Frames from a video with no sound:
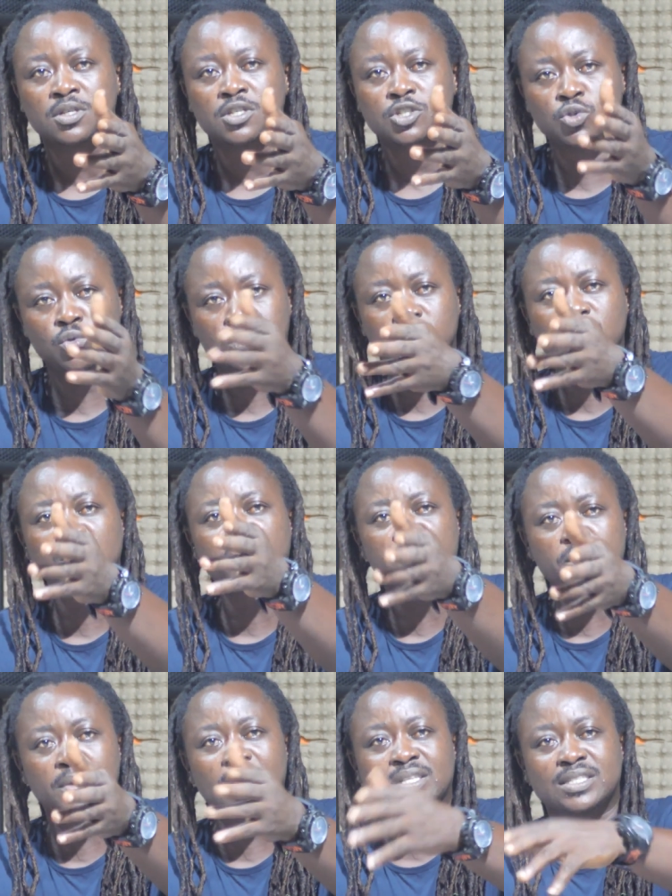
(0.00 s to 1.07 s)
She was also a
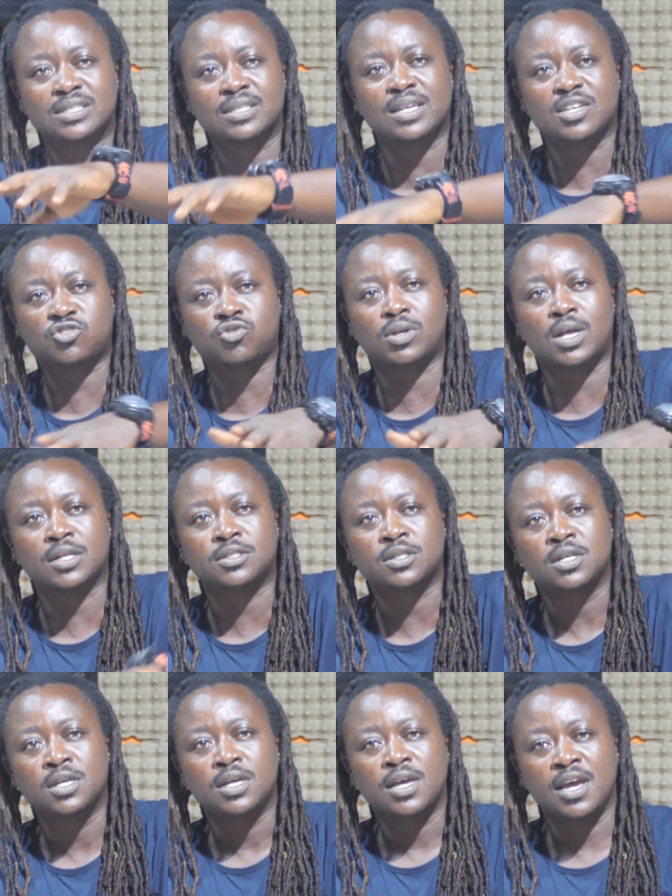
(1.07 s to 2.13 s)
female artist in Extra Large.
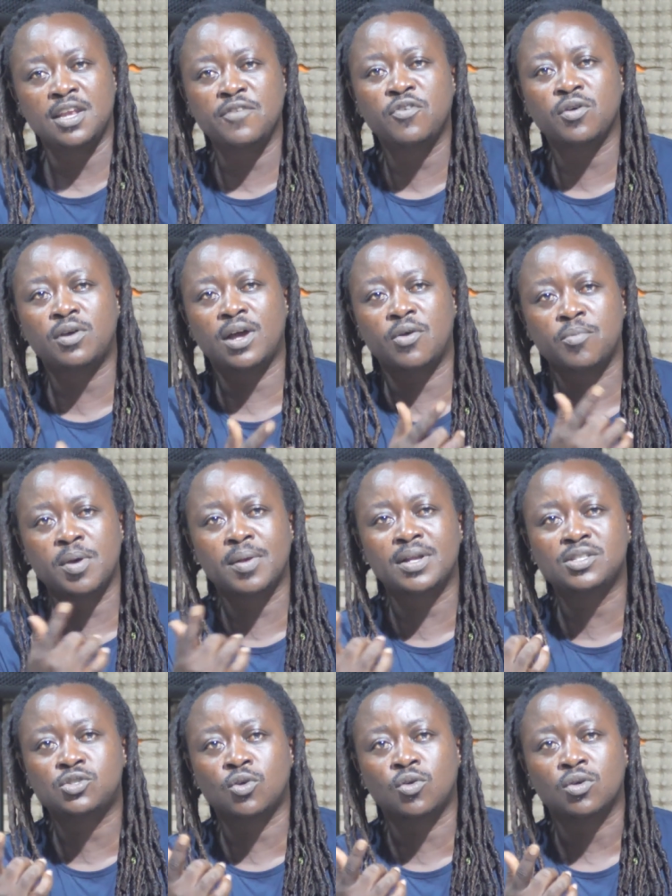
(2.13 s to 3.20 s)
And if you can remember
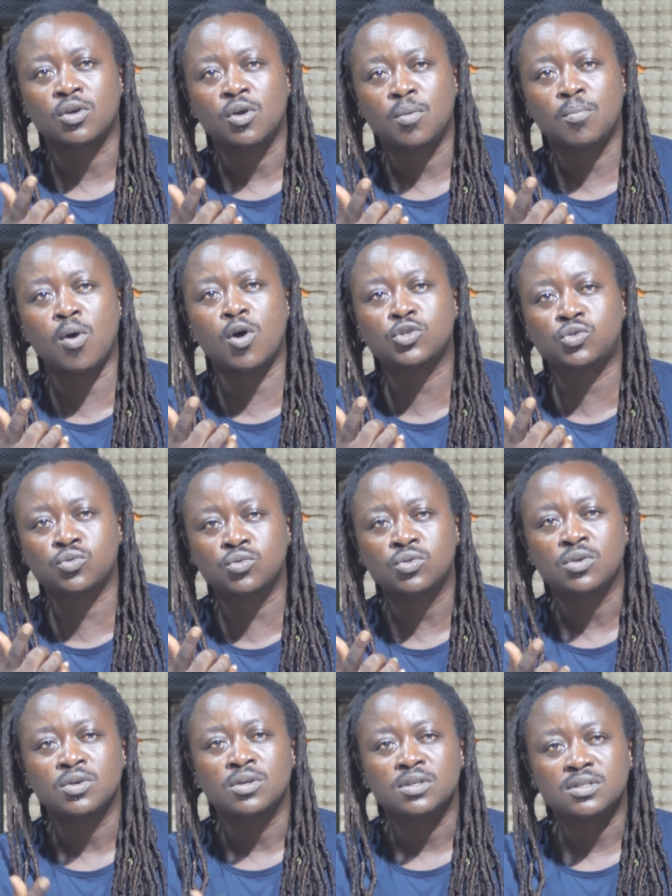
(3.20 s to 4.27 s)
the song, Bossu,
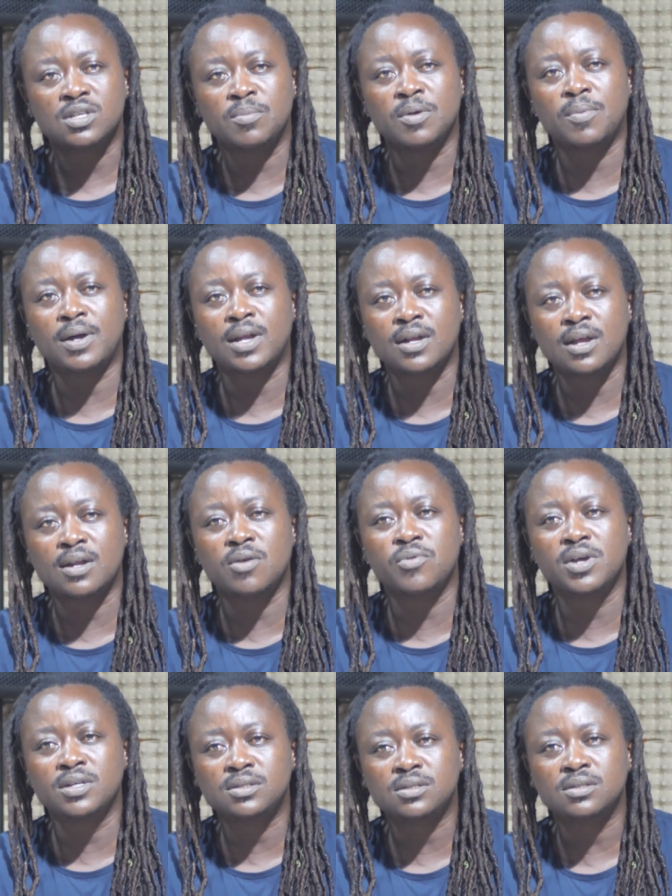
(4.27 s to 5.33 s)
send me bad another
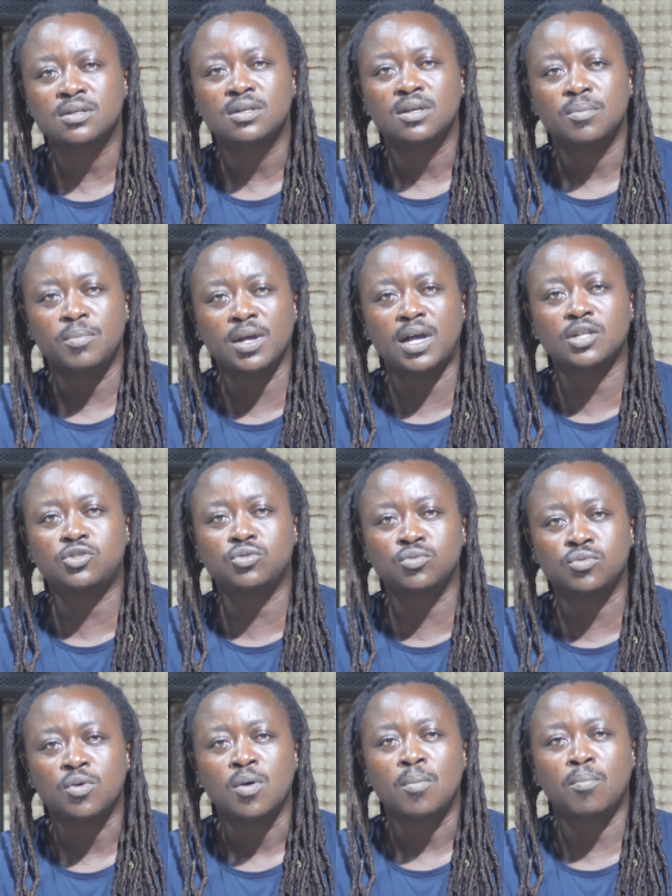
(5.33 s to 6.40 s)
race, make a
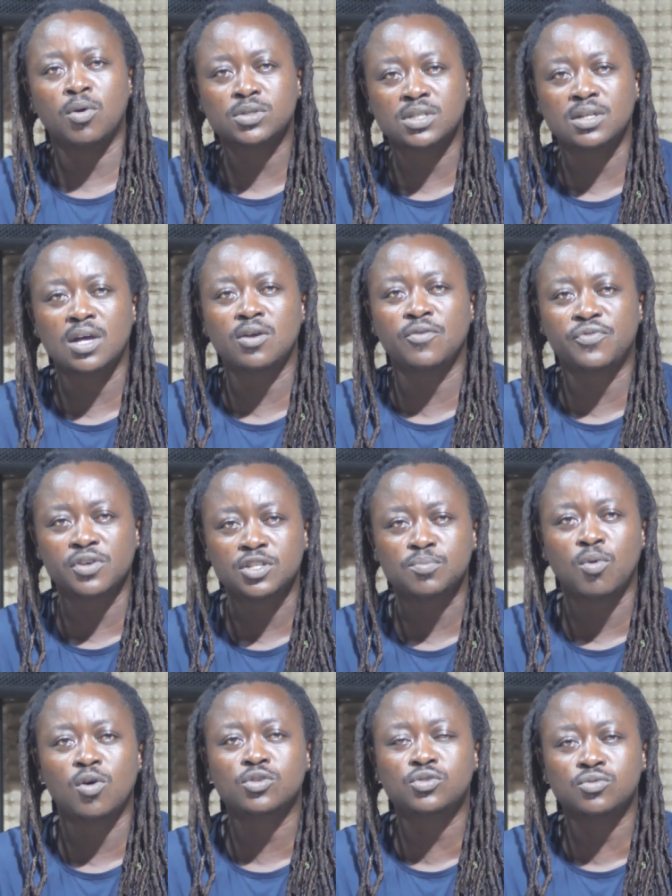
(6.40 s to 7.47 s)
tune. Boss in your face,
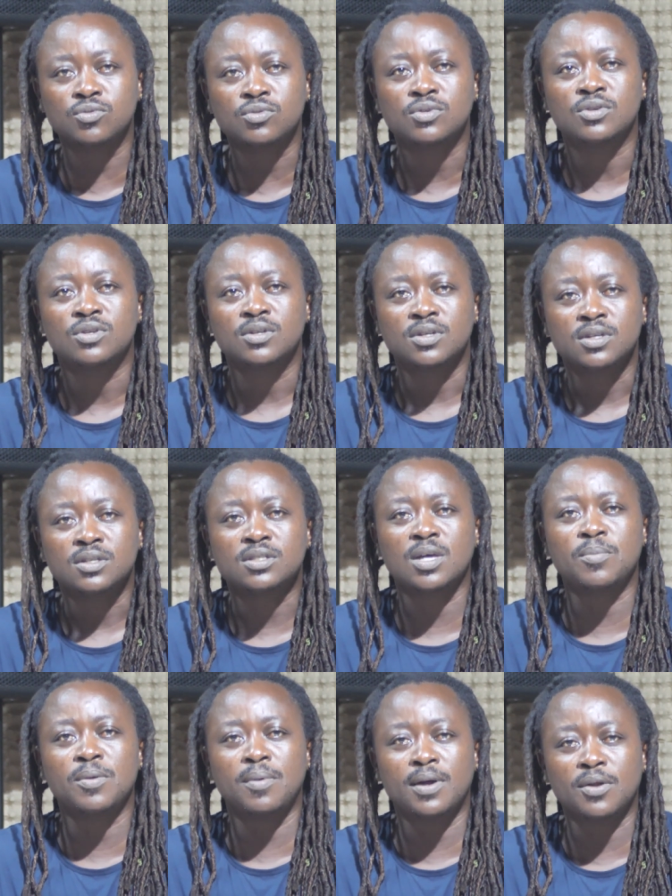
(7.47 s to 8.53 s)
Bossu,
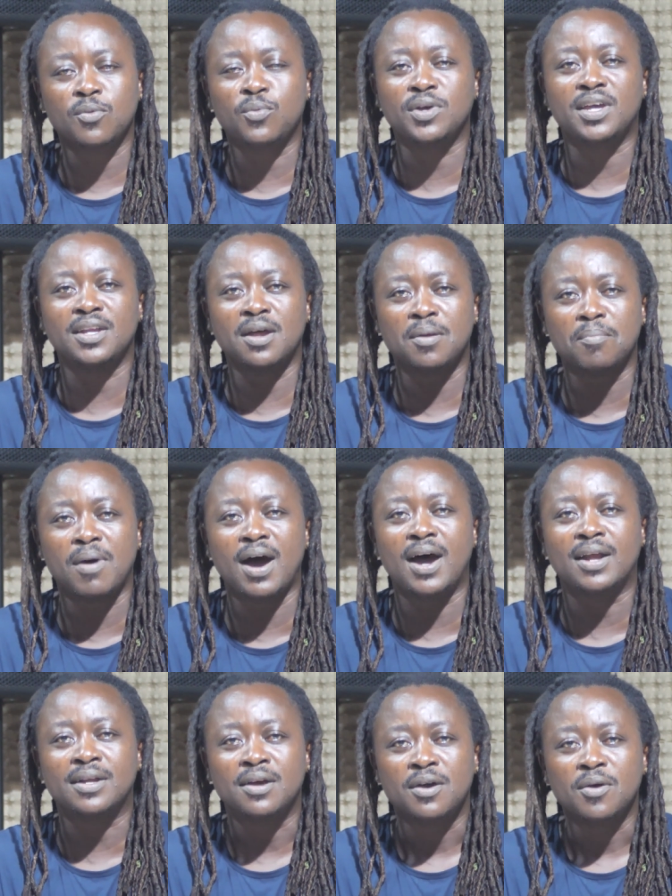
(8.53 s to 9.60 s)
send me bad wicked and
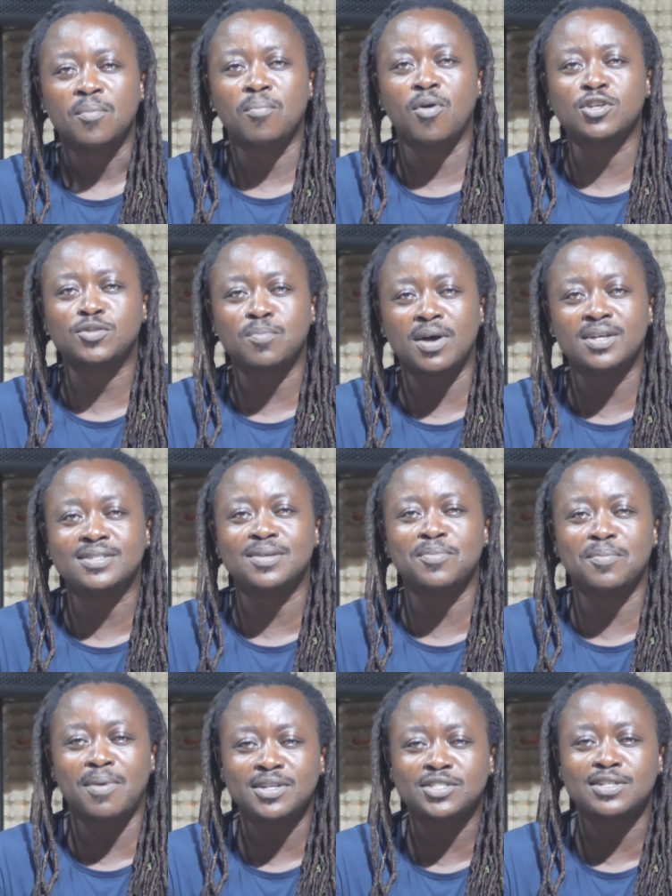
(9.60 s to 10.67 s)
bad. Boss man, send
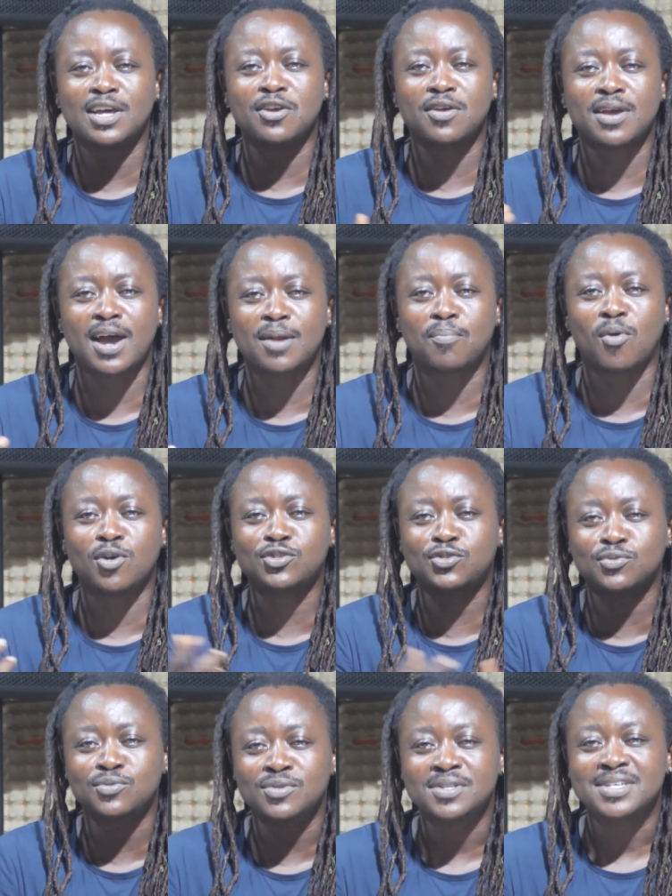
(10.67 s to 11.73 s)
me bad in your yard,
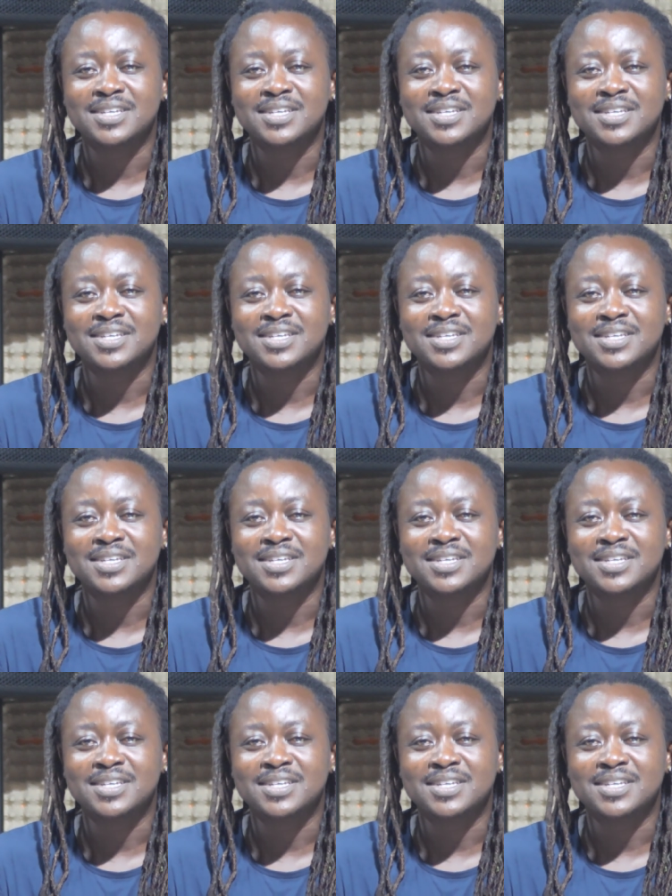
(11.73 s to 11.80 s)
Bossu.